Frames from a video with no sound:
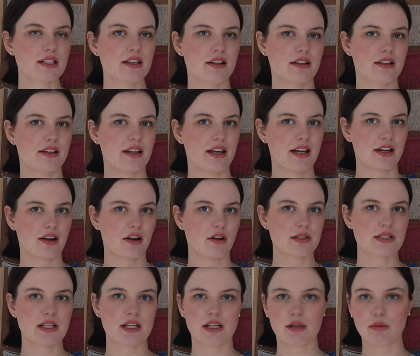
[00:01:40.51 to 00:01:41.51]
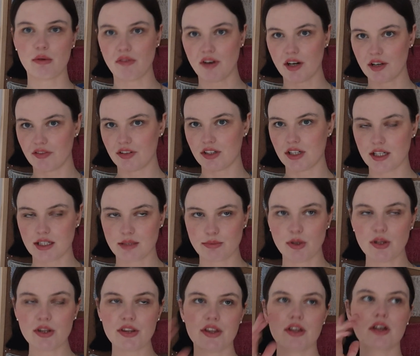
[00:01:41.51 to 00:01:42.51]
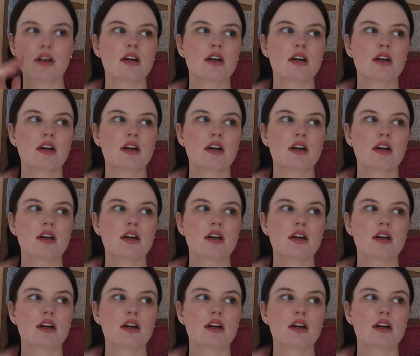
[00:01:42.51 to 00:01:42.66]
so that their content can be ready for the next month.